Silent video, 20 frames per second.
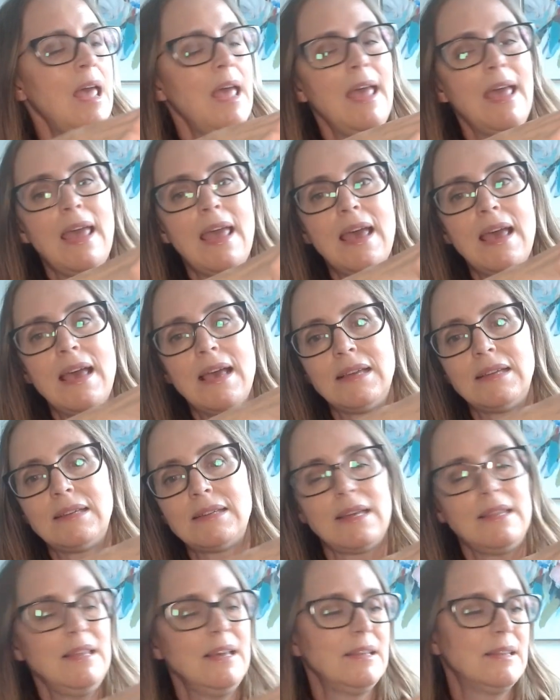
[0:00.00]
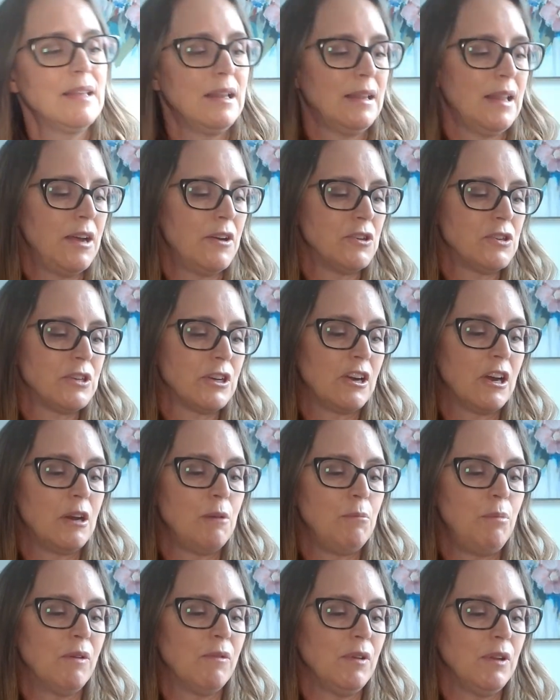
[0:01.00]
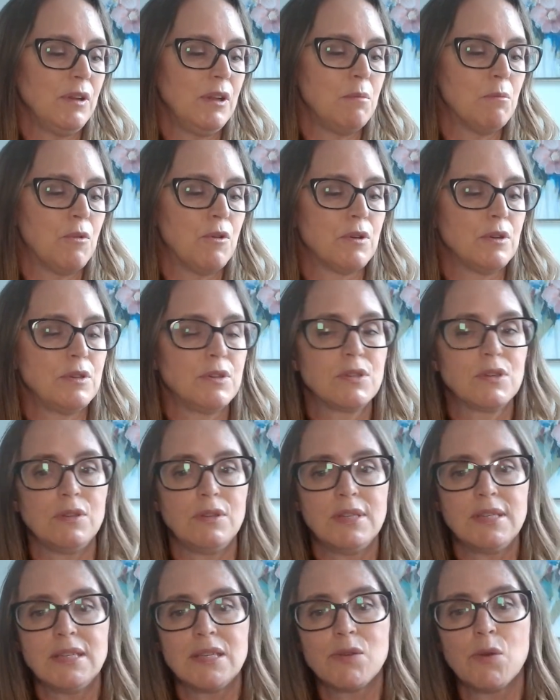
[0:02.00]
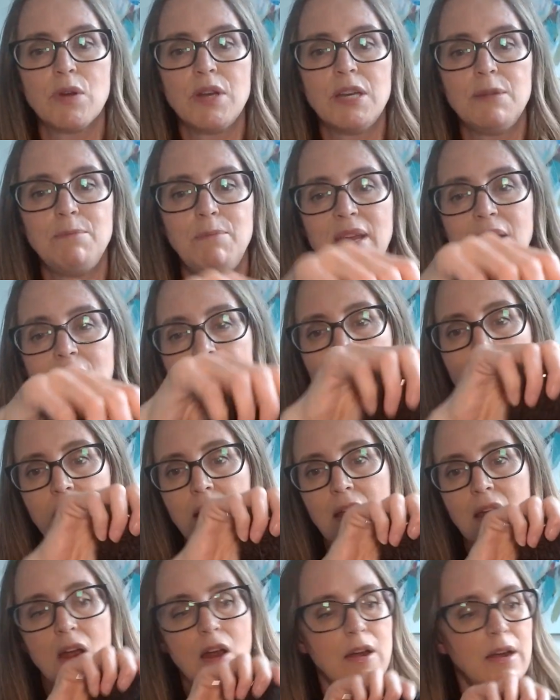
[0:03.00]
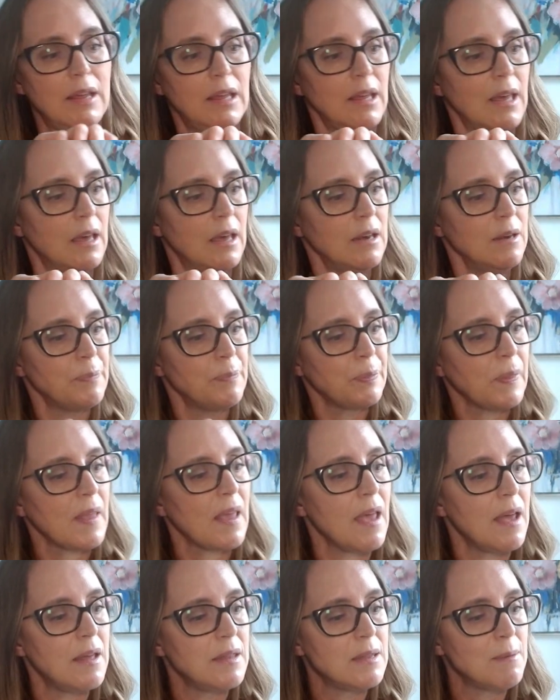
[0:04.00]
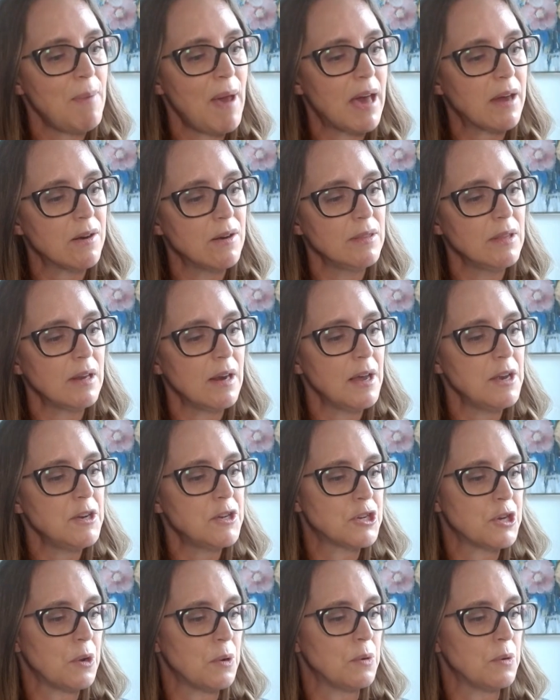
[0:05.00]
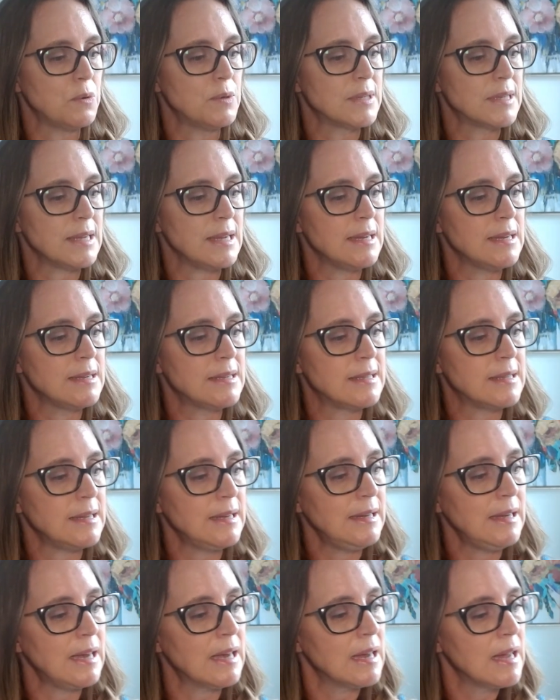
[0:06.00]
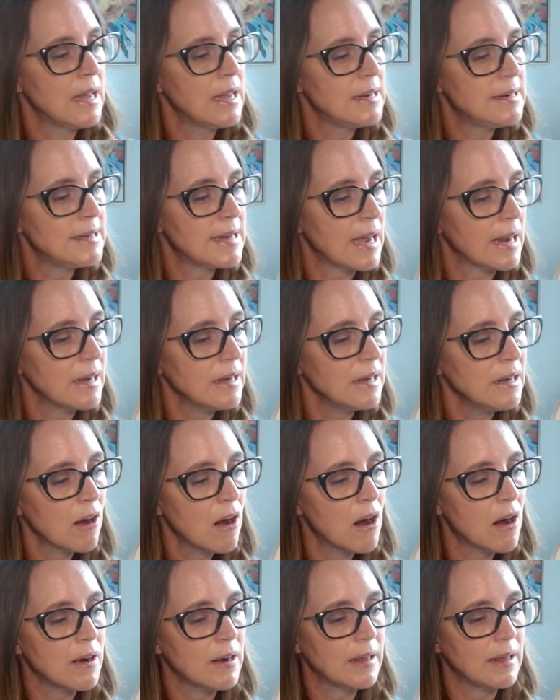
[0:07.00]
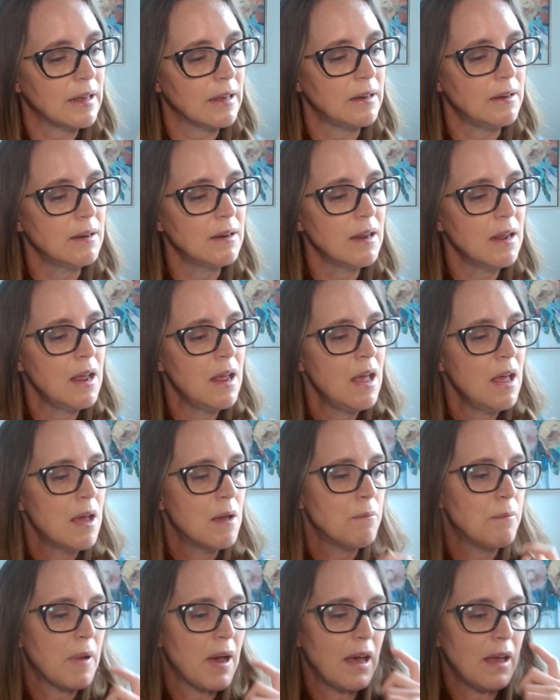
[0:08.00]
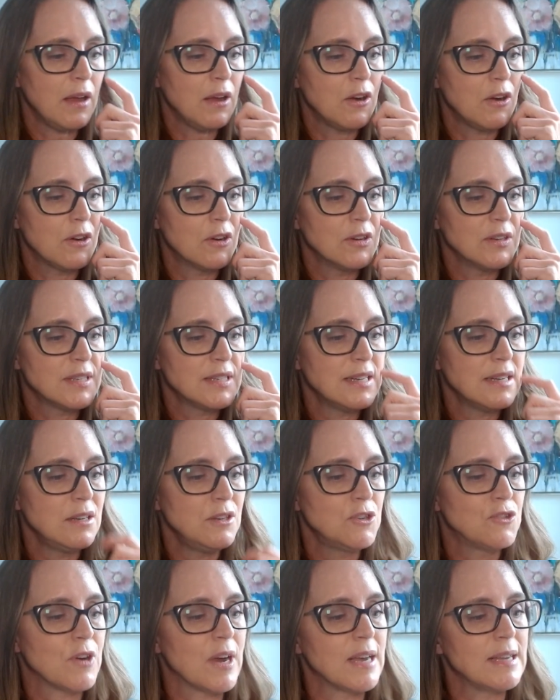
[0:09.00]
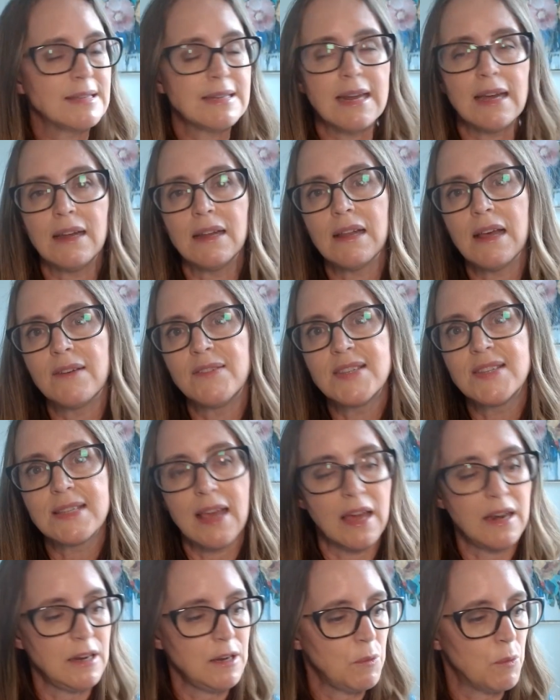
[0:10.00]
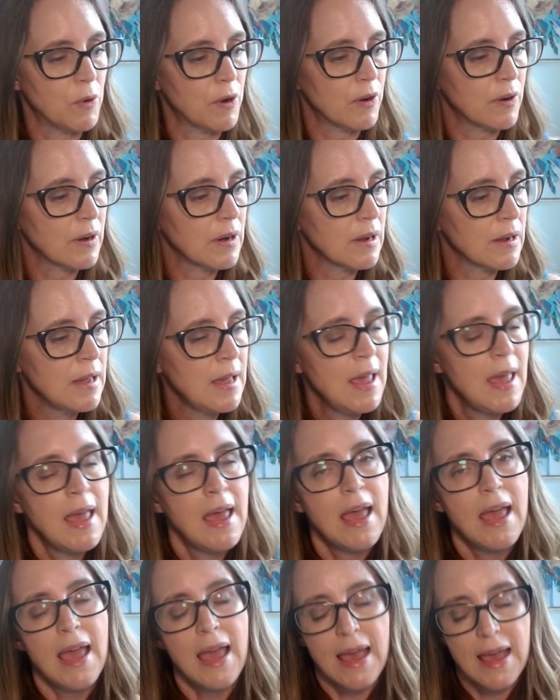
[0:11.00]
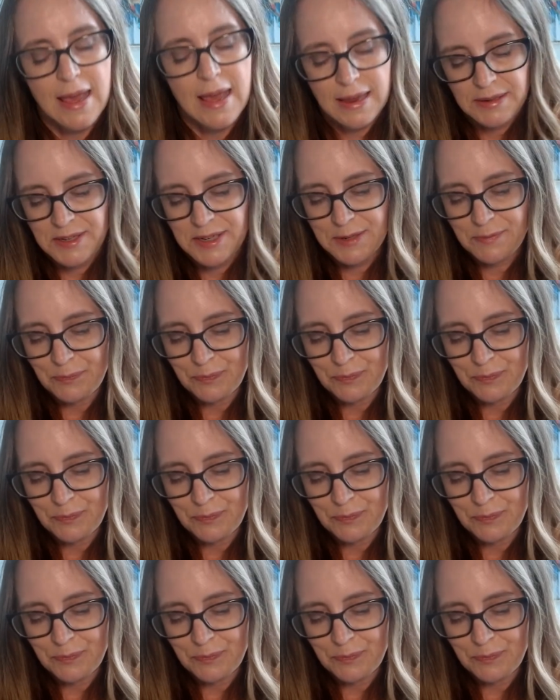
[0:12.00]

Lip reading: and I think that layers are going to be really important. So this is going to be a cardigan, and the pattern that I chose is the Dagna cardigan by Kristin Drysdale of Scandi Work. And